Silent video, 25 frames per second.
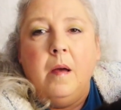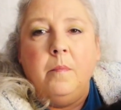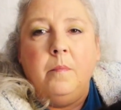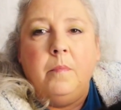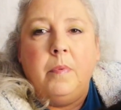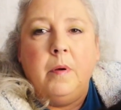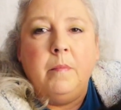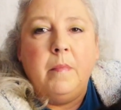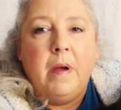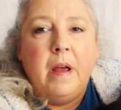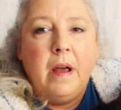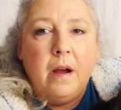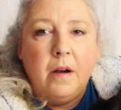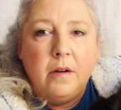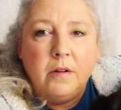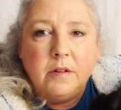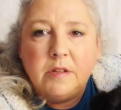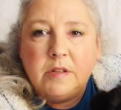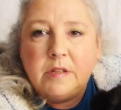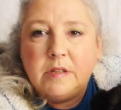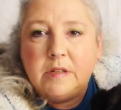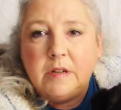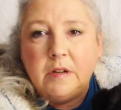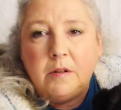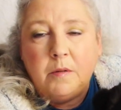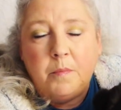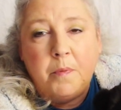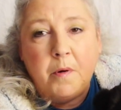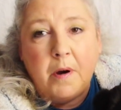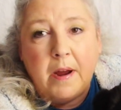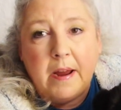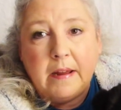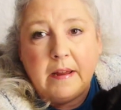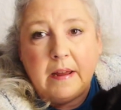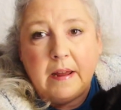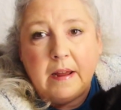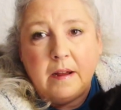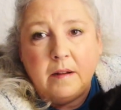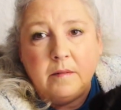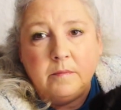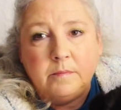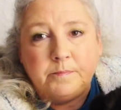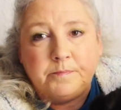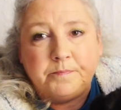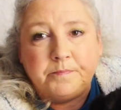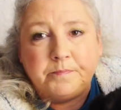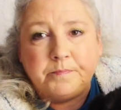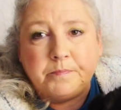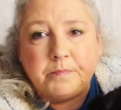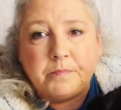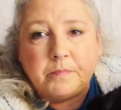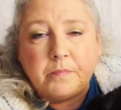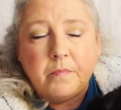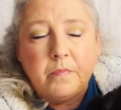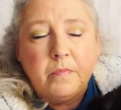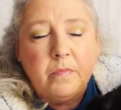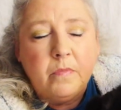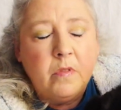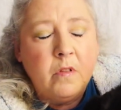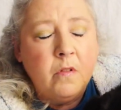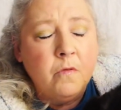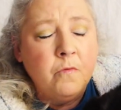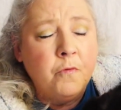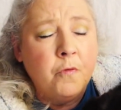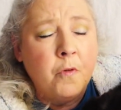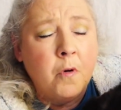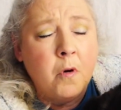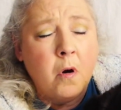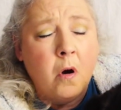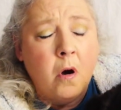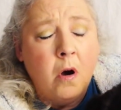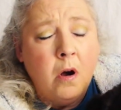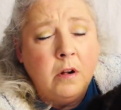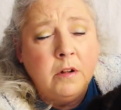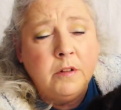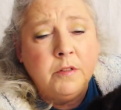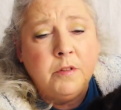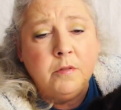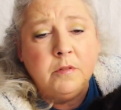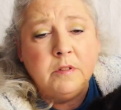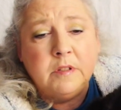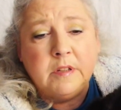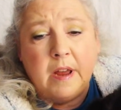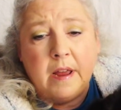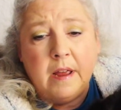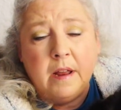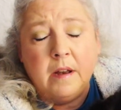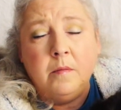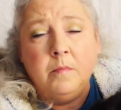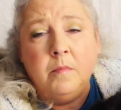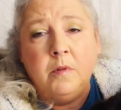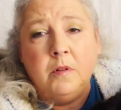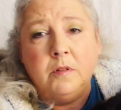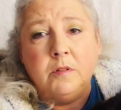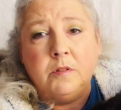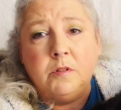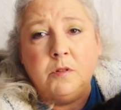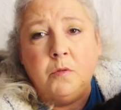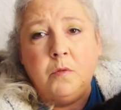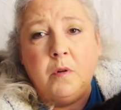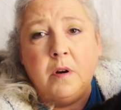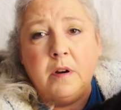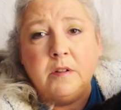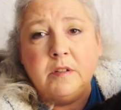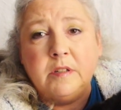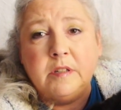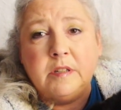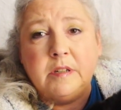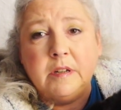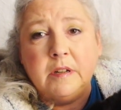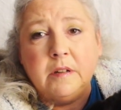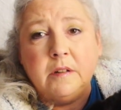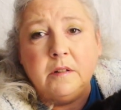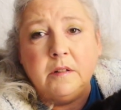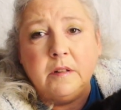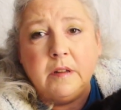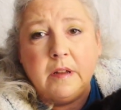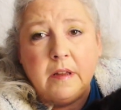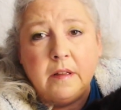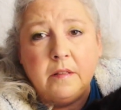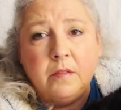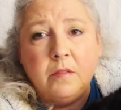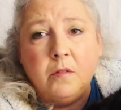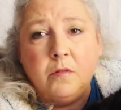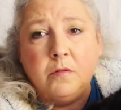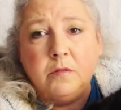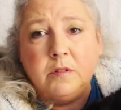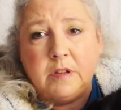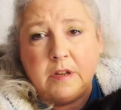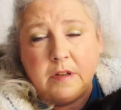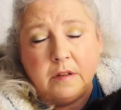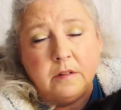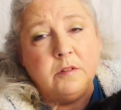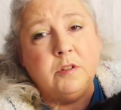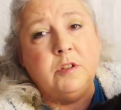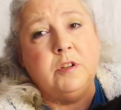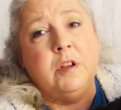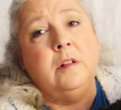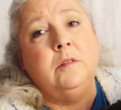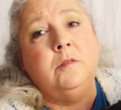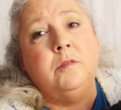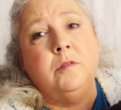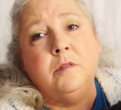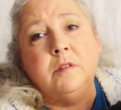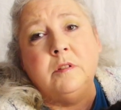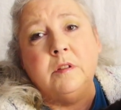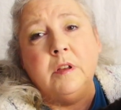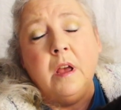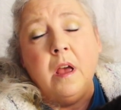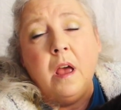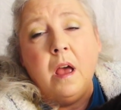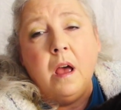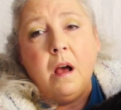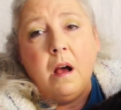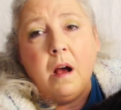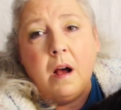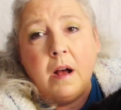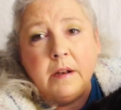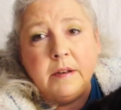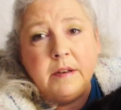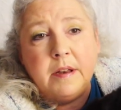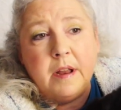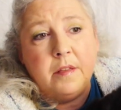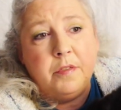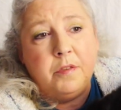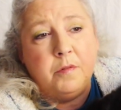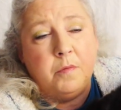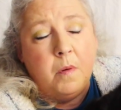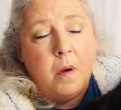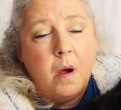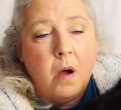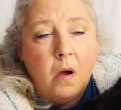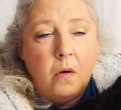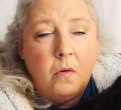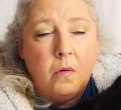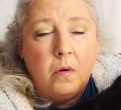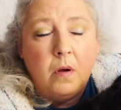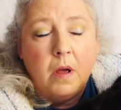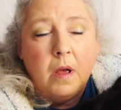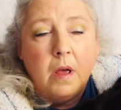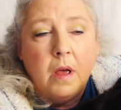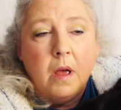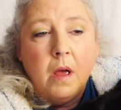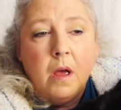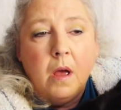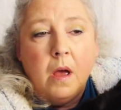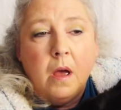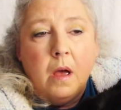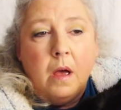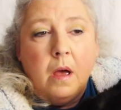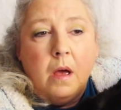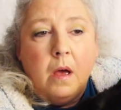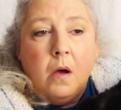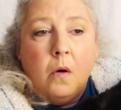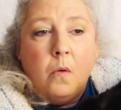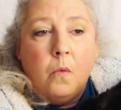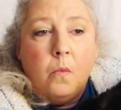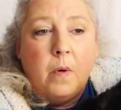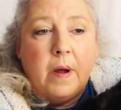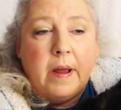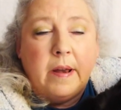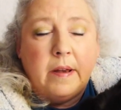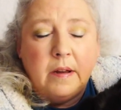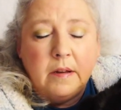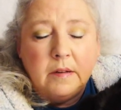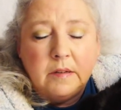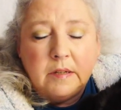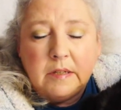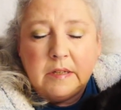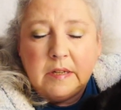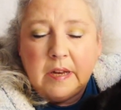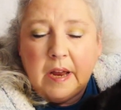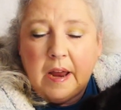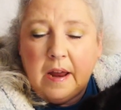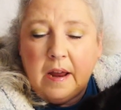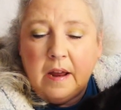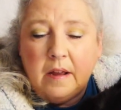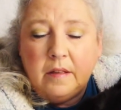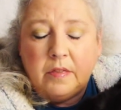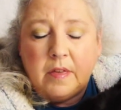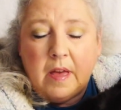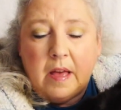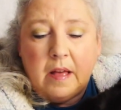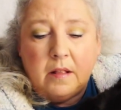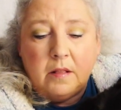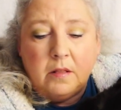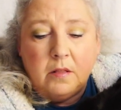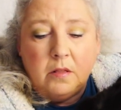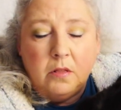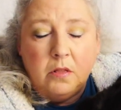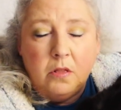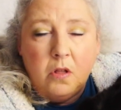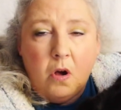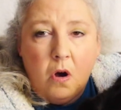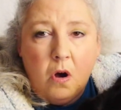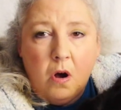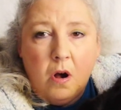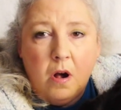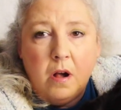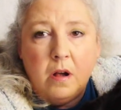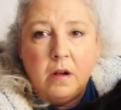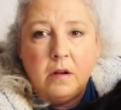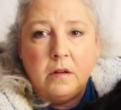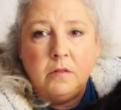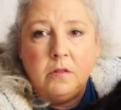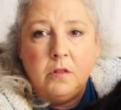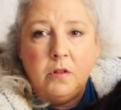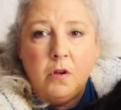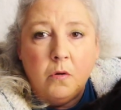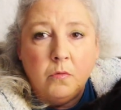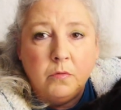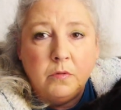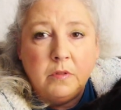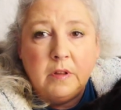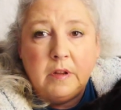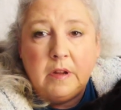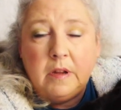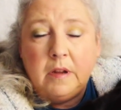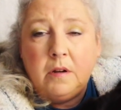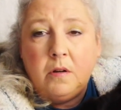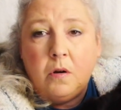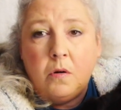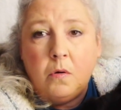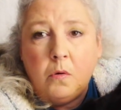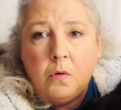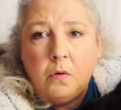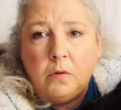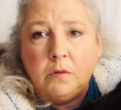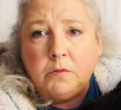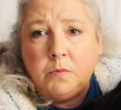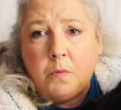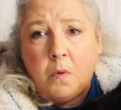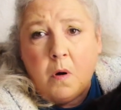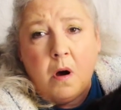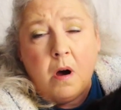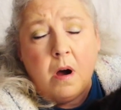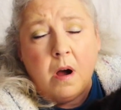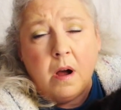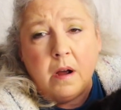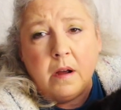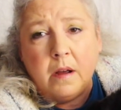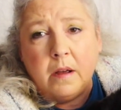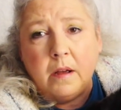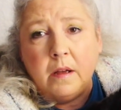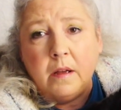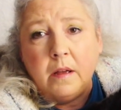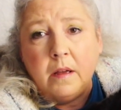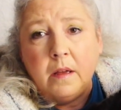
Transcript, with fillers: But my heart's still breaking for all those animals who are still in those kill shelters on death row, waiting to take that long, lonely, cold walk